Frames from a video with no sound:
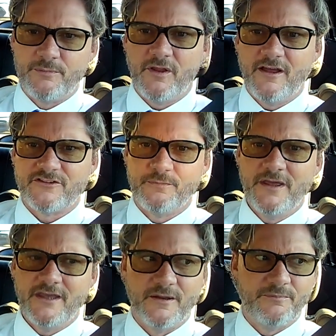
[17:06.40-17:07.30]
plus
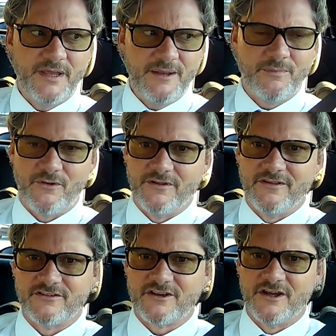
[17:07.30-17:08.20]
million people in
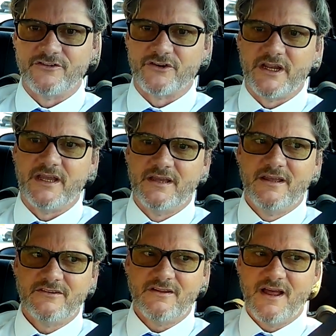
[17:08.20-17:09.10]
this country,
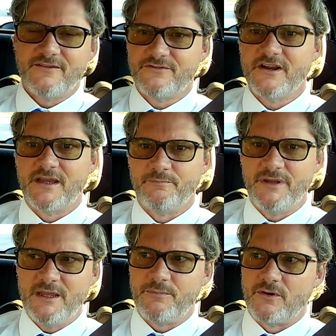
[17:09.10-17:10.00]
it's a lot of freaking
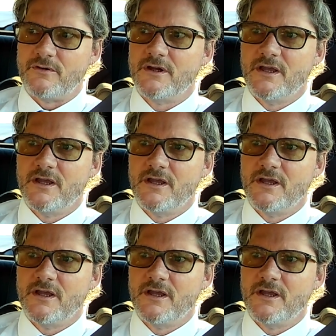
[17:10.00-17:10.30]
people.